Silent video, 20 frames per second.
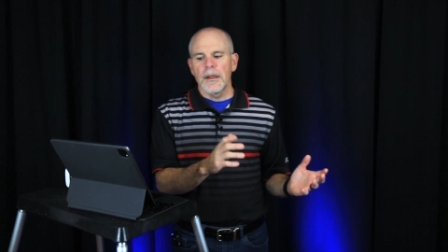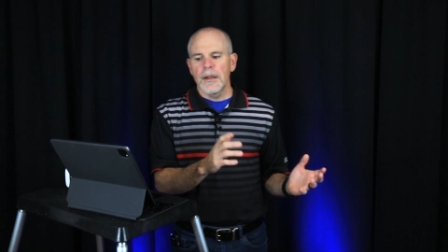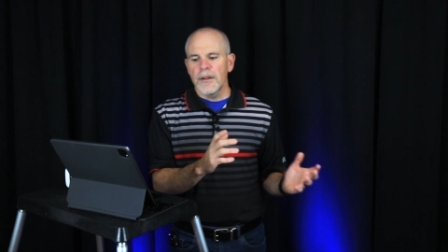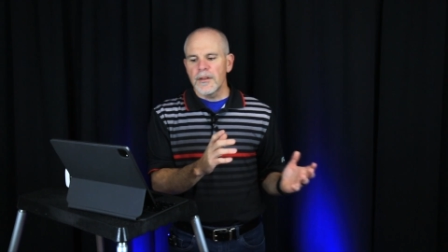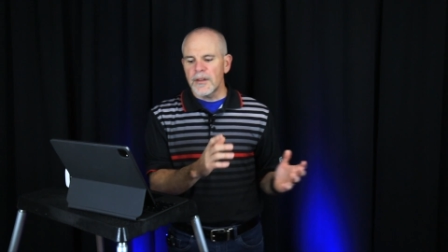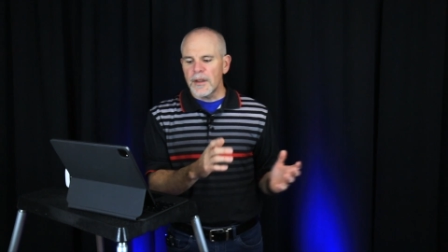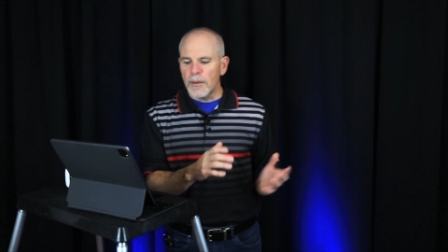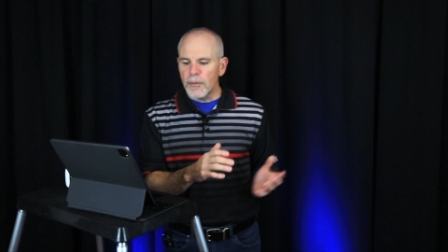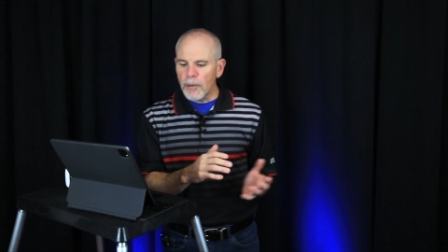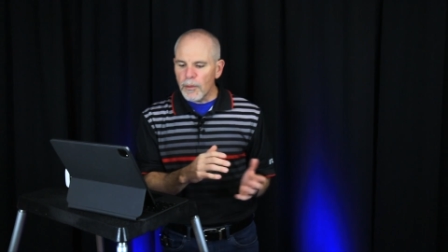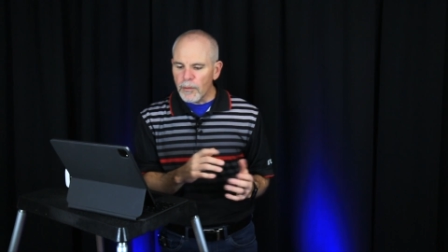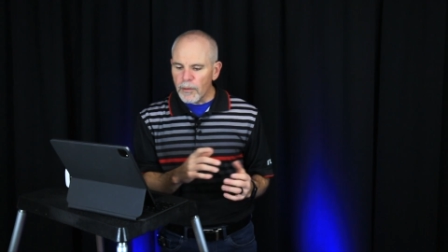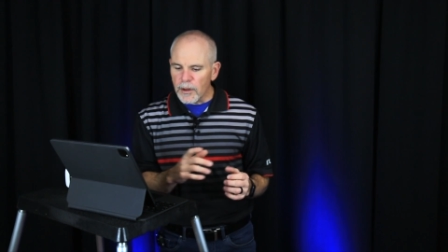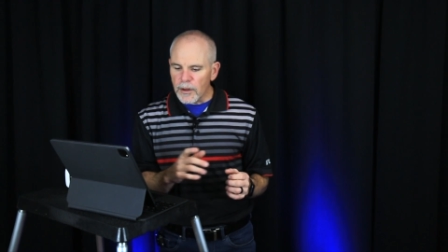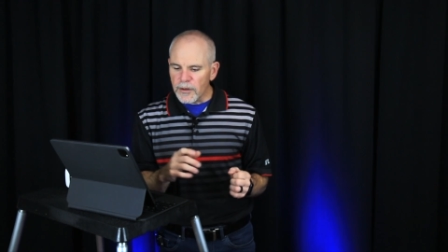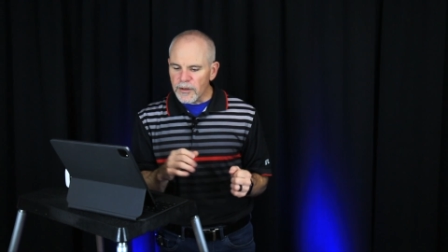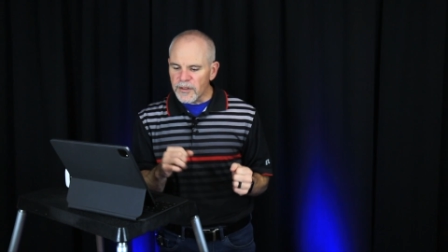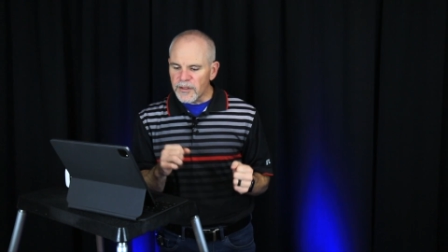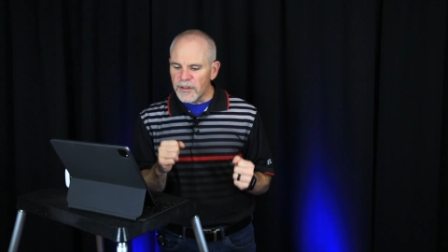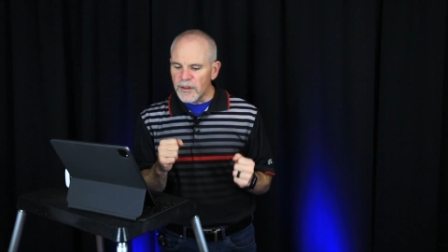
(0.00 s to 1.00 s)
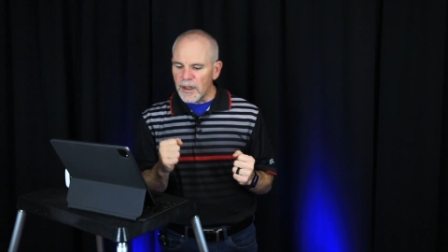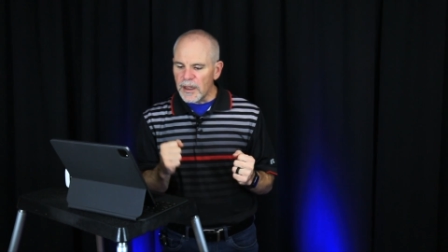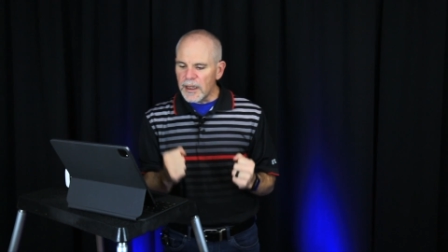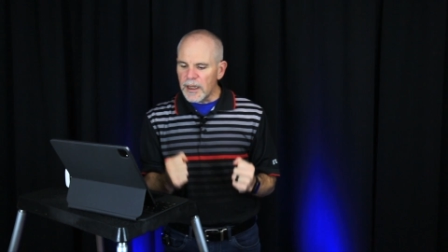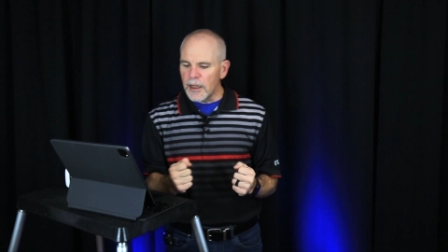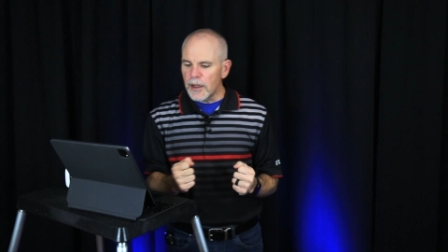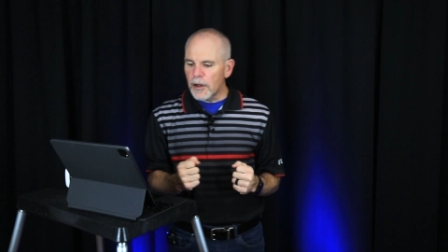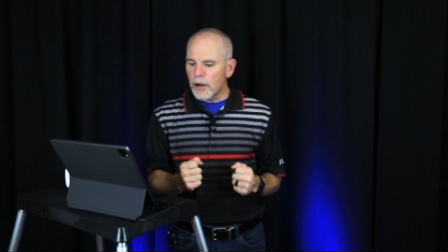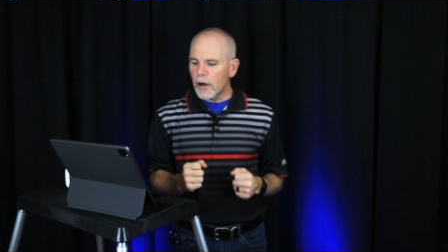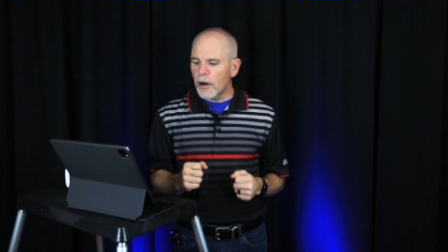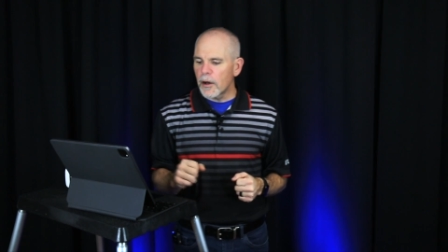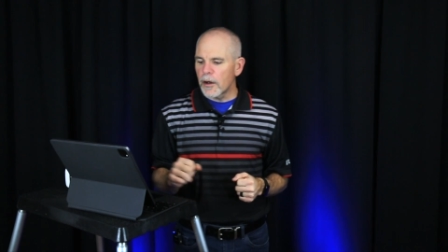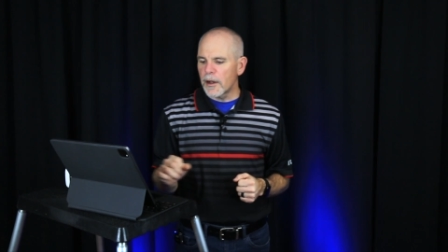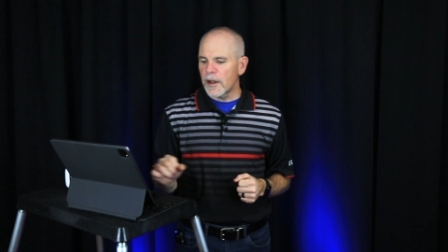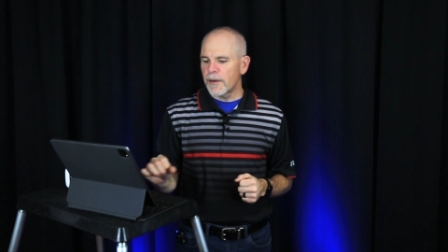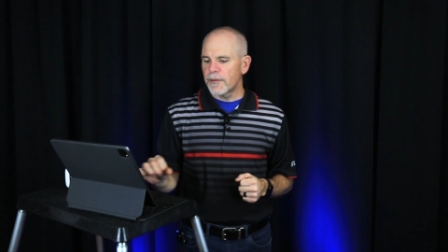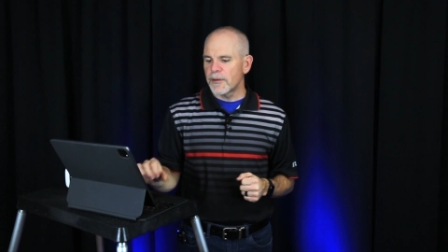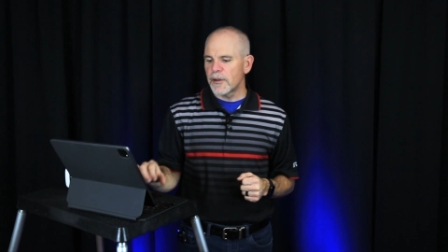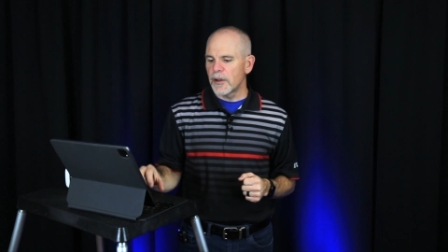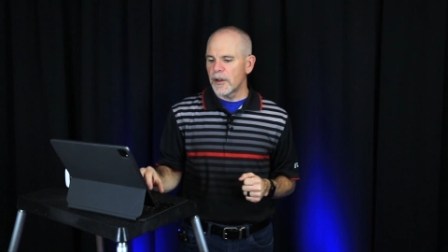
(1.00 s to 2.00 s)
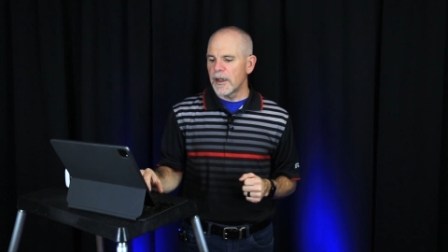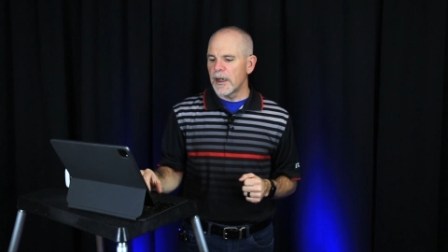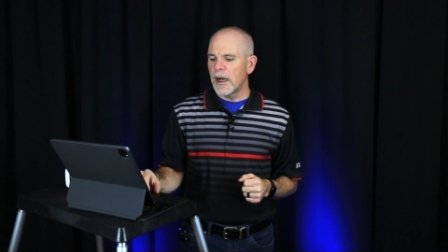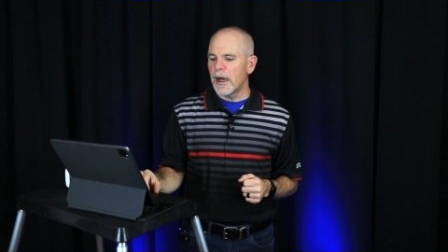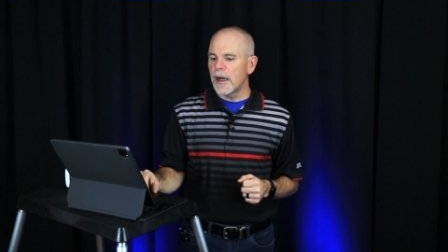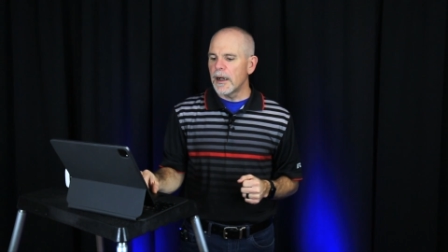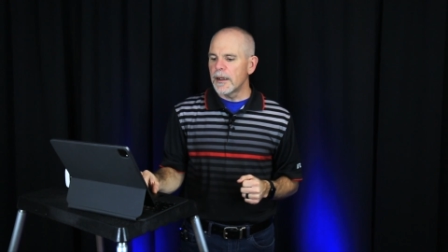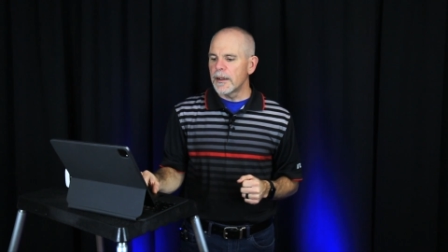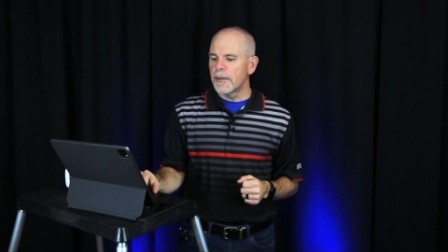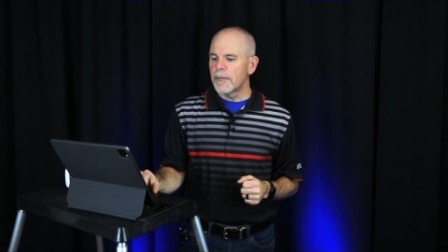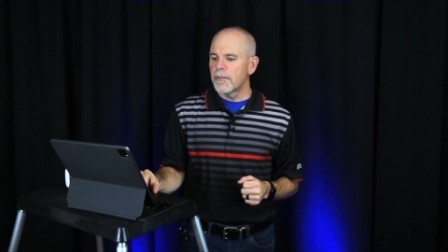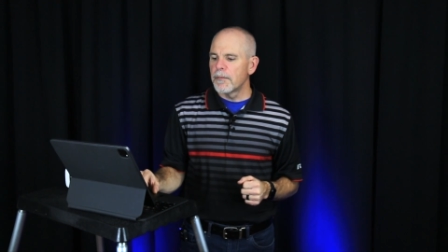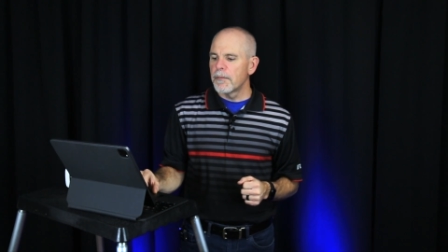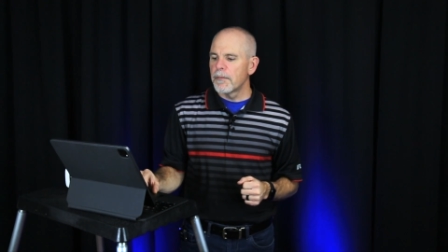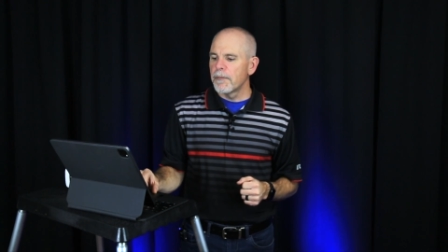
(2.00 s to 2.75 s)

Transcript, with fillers: See, when we're seeking hard after God,